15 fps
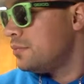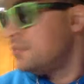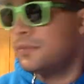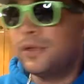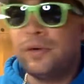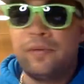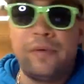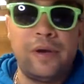
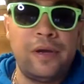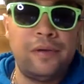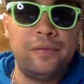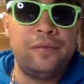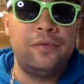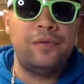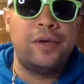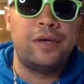All right,
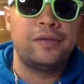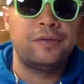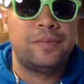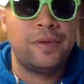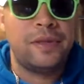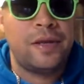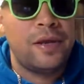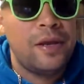who cares
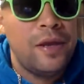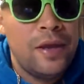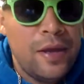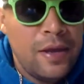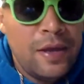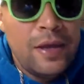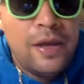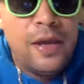about that?
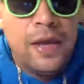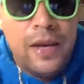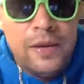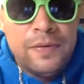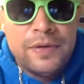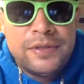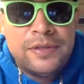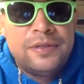
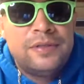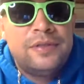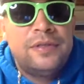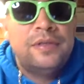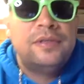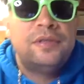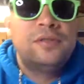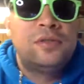Anyways,
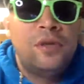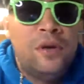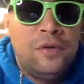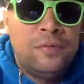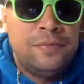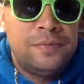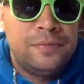so